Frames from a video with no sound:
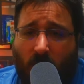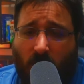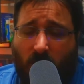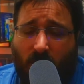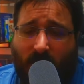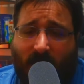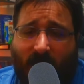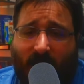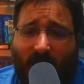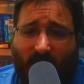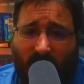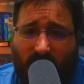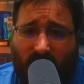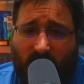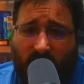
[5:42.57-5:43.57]
you get
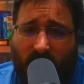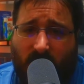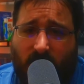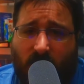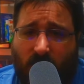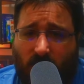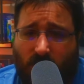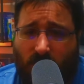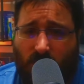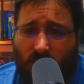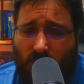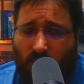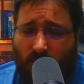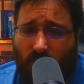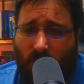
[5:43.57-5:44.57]
access
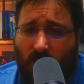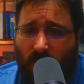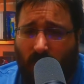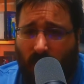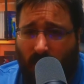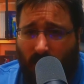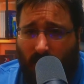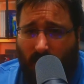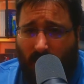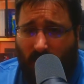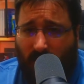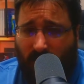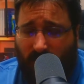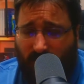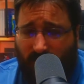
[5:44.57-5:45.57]
to
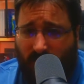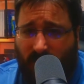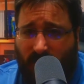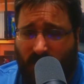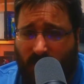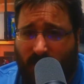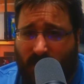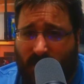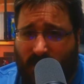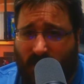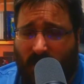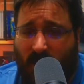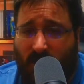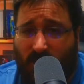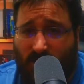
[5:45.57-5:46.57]
a fifty
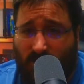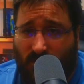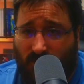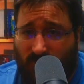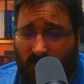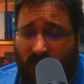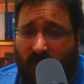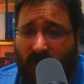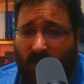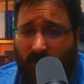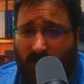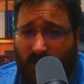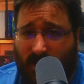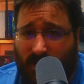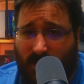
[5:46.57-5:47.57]
percent to fifty
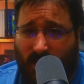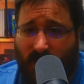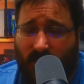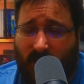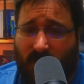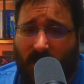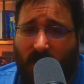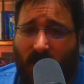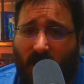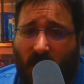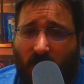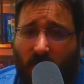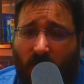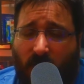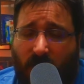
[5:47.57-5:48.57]
percent
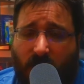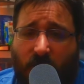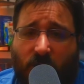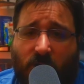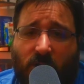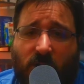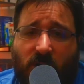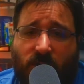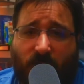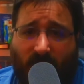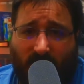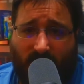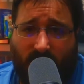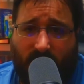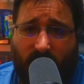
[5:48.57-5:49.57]
revenue
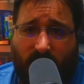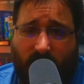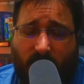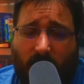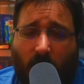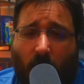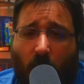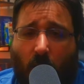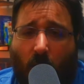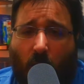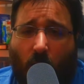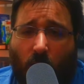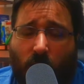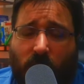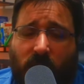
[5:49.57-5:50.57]
split
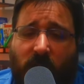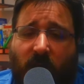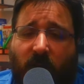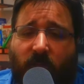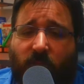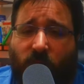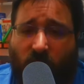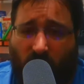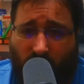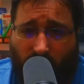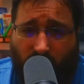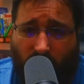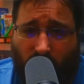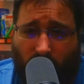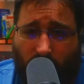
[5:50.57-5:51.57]
on
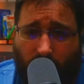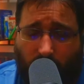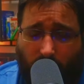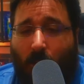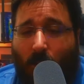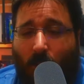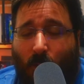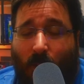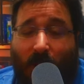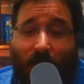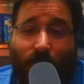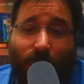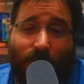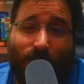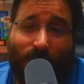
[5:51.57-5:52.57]
subscription. While I
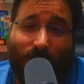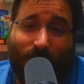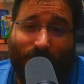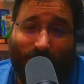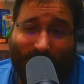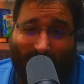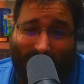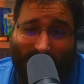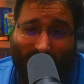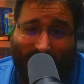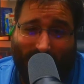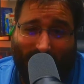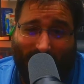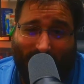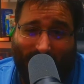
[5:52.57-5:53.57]
was recording this
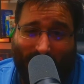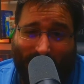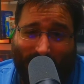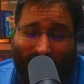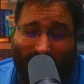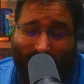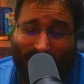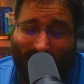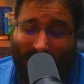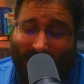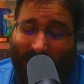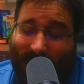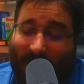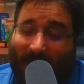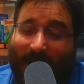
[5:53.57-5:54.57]
video
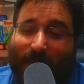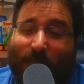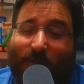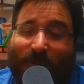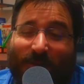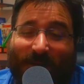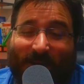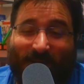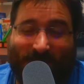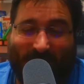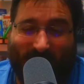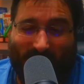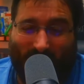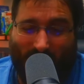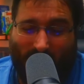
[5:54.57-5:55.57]
a couple of days
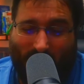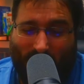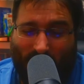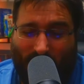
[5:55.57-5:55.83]
ago,